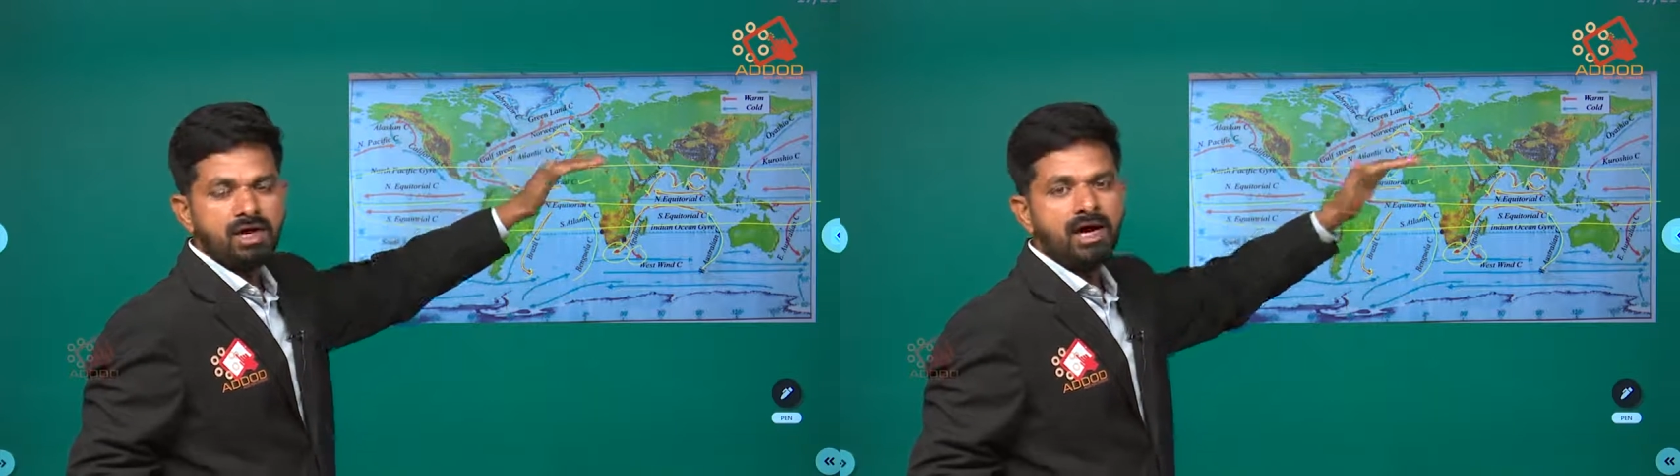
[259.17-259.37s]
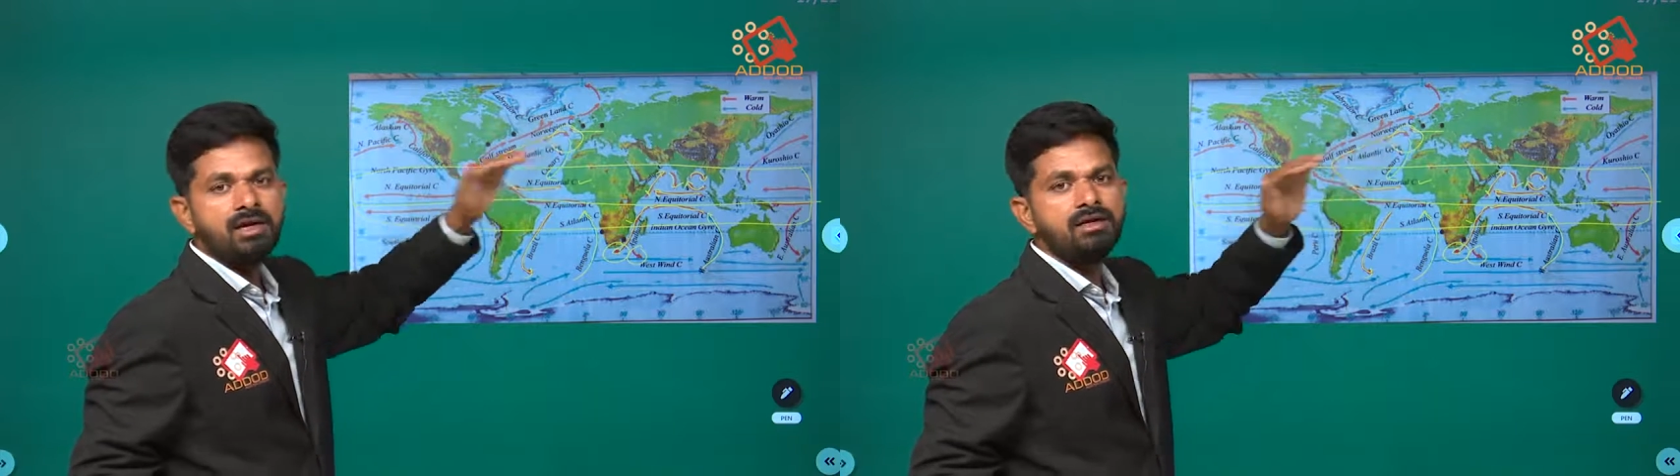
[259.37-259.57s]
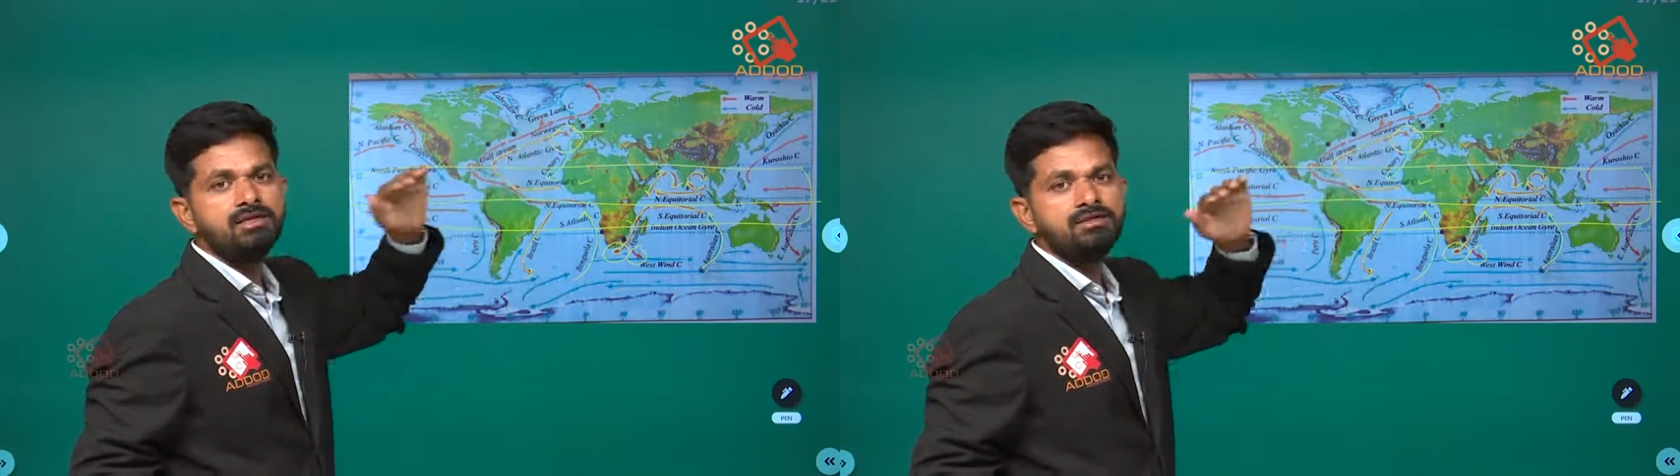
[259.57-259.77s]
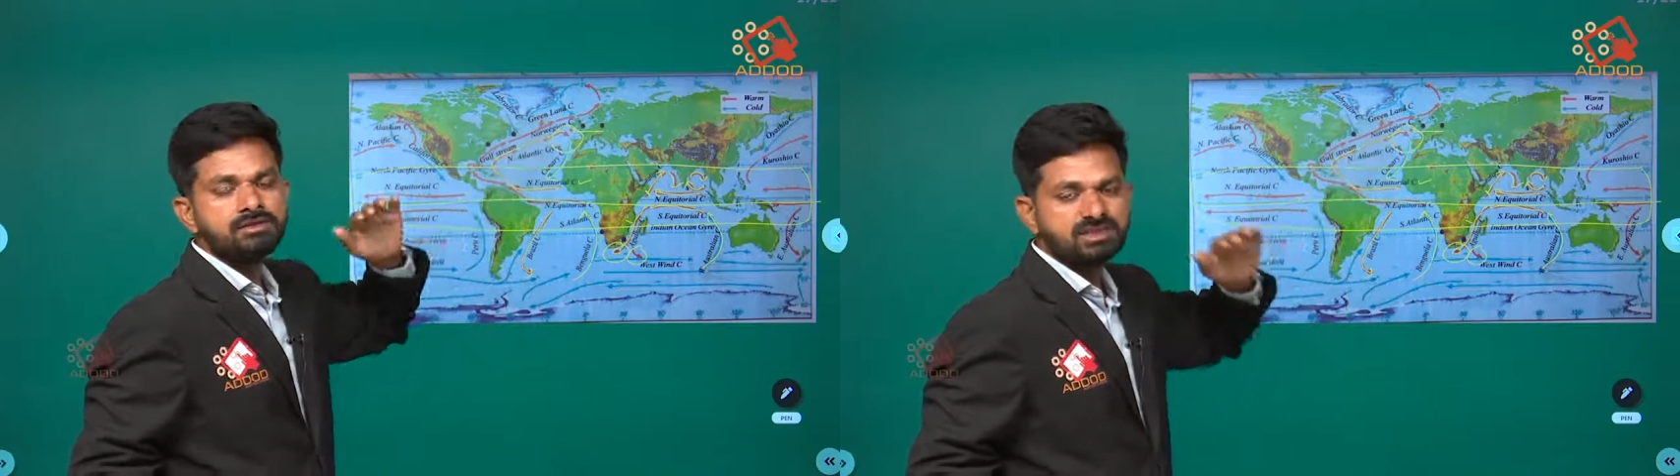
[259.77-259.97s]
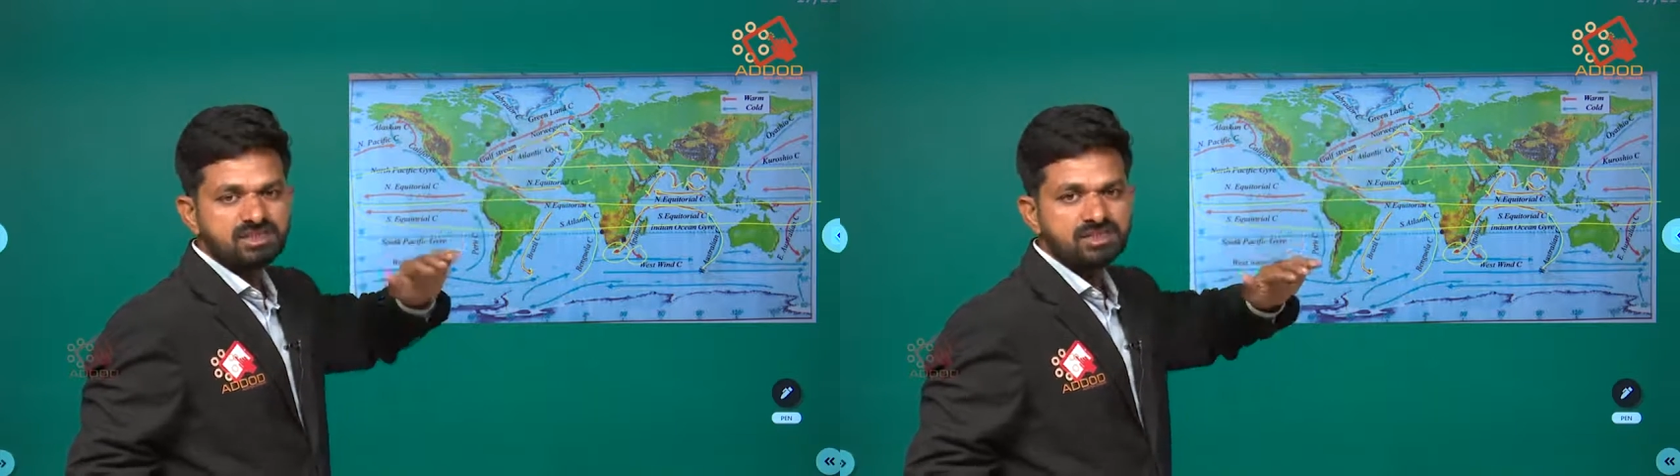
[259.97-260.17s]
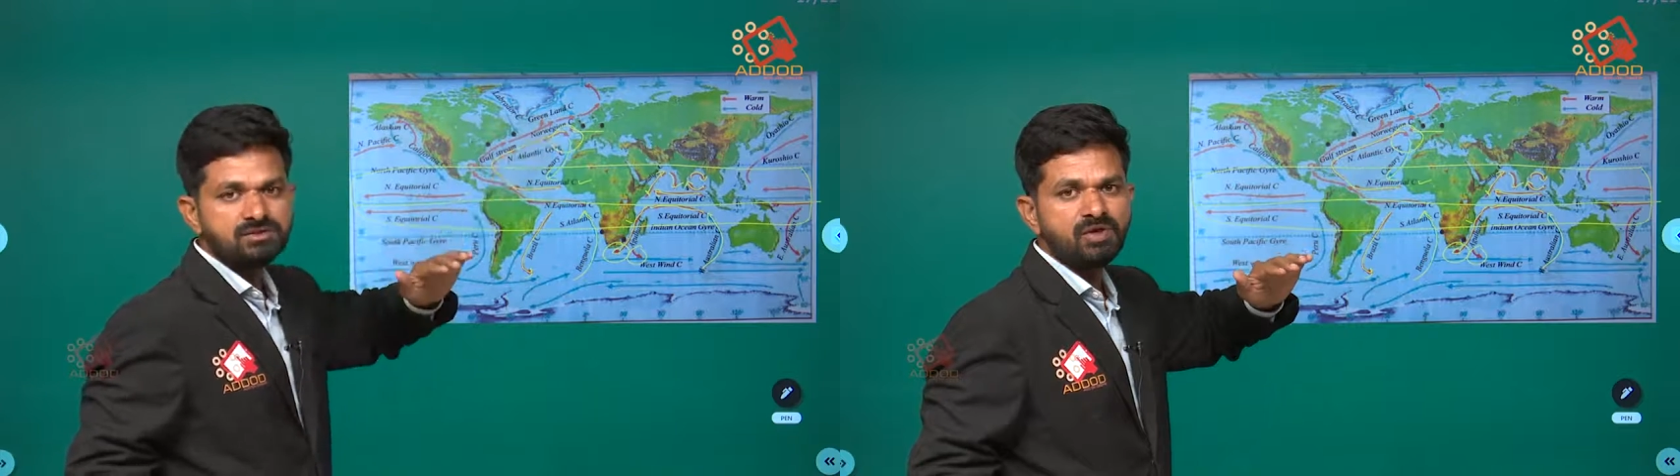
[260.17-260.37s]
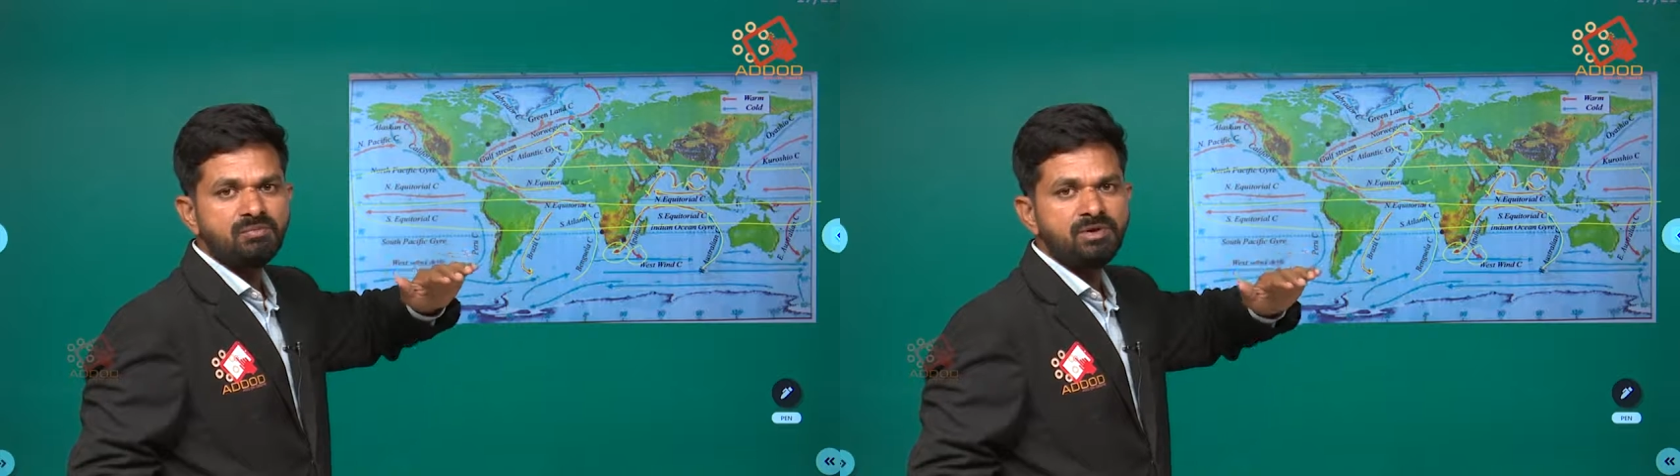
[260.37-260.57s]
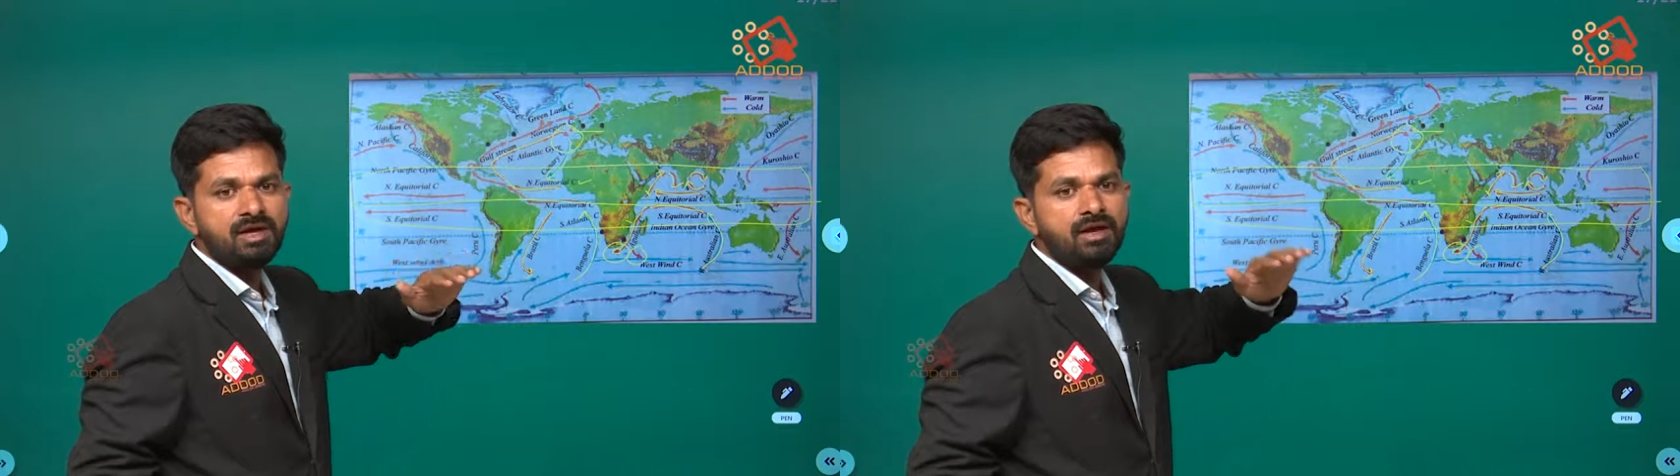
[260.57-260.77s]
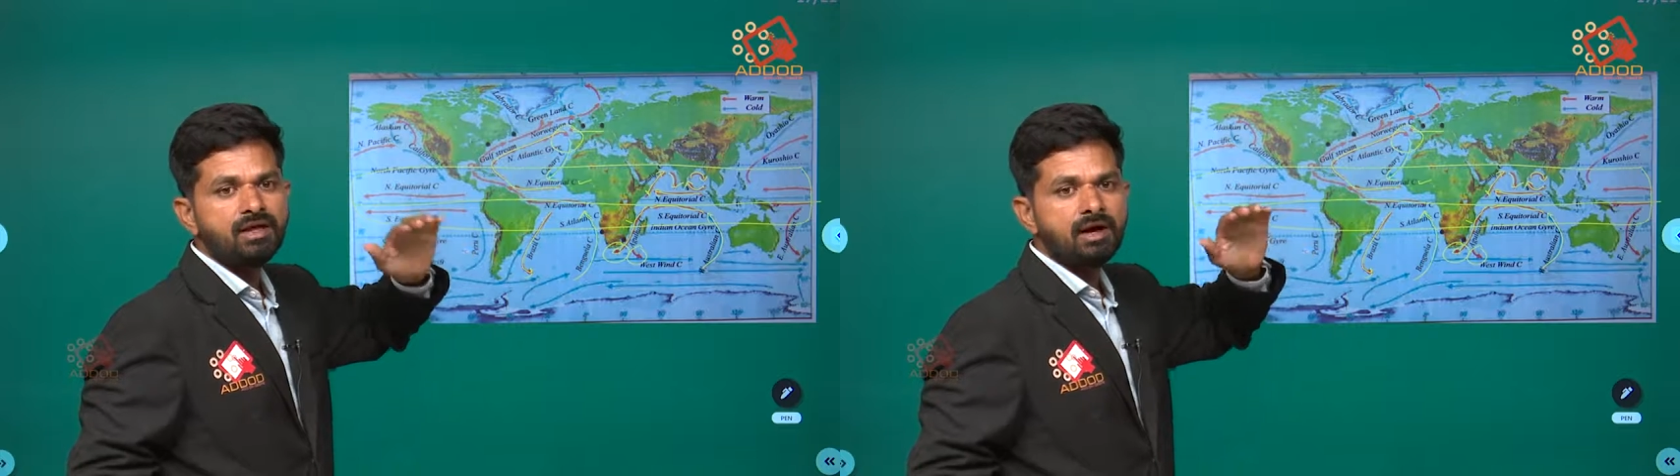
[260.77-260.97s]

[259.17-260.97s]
or seas will be,